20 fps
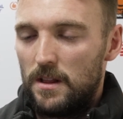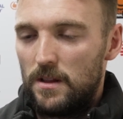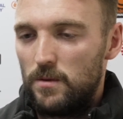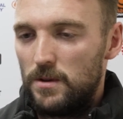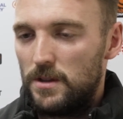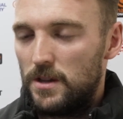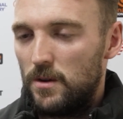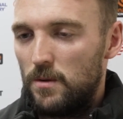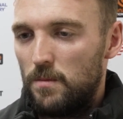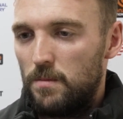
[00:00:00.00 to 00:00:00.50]
We
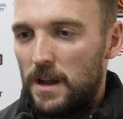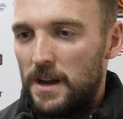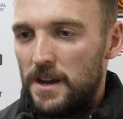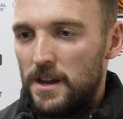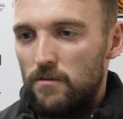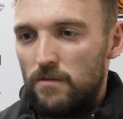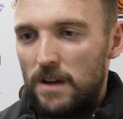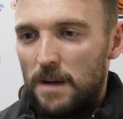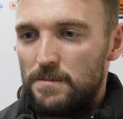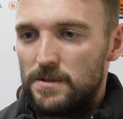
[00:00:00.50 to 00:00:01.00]
do
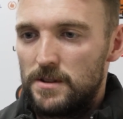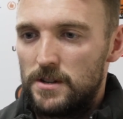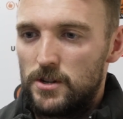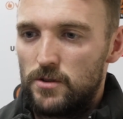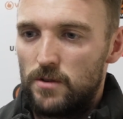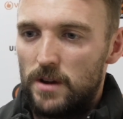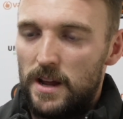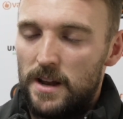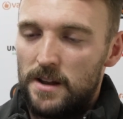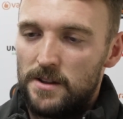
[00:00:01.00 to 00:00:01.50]
plenty of reps and
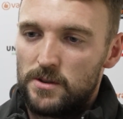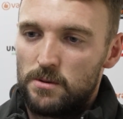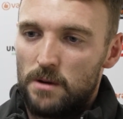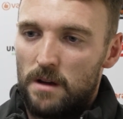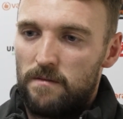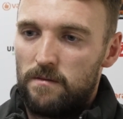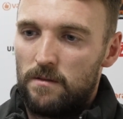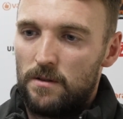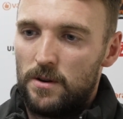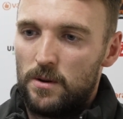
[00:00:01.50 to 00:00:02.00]
training, so
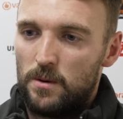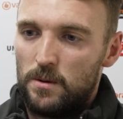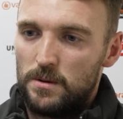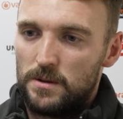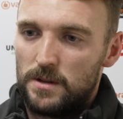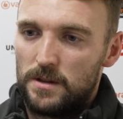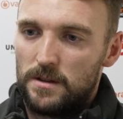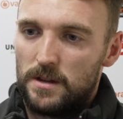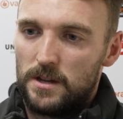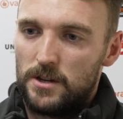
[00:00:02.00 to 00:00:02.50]
everyone knows
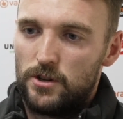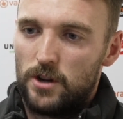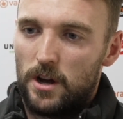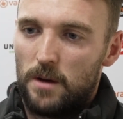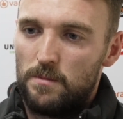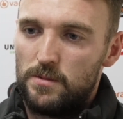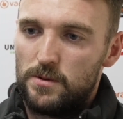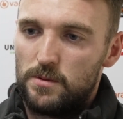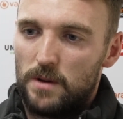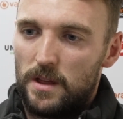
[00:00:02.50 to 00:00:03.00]
that their
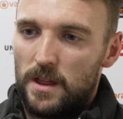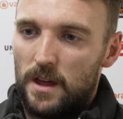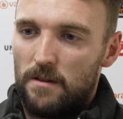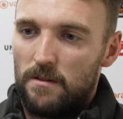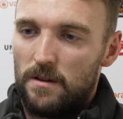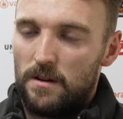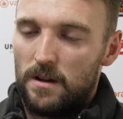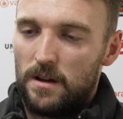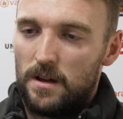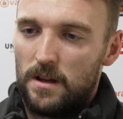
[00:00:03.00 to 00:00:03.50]
jobs, whether
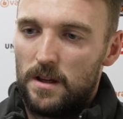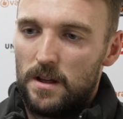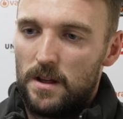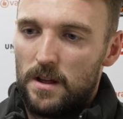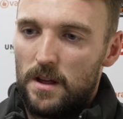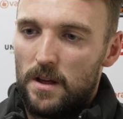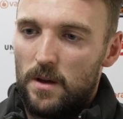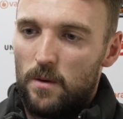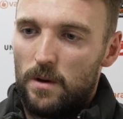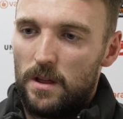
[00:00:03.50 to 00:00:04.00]
or
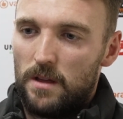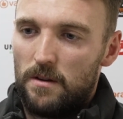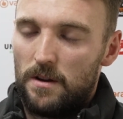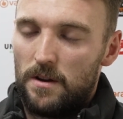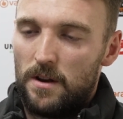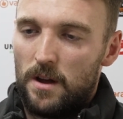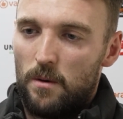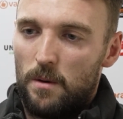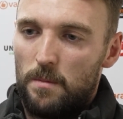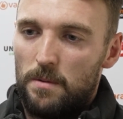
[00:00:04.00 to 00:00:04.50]

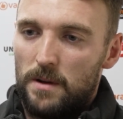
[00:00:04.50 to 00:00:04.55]
not we're